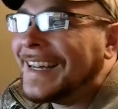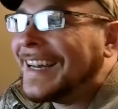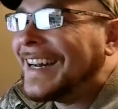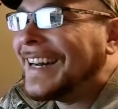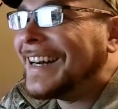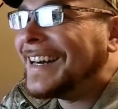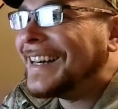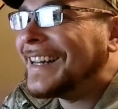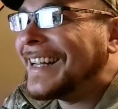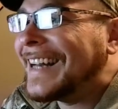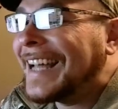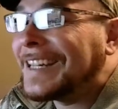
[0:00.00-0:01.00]

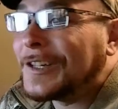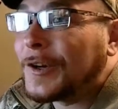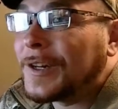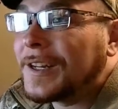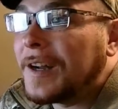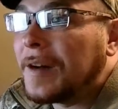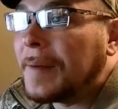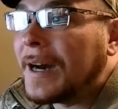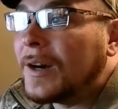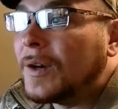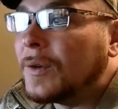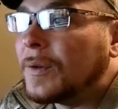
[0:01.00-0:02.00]
And had to learn it on my
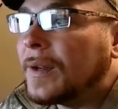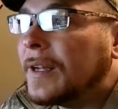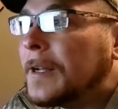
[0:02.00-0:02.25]
own.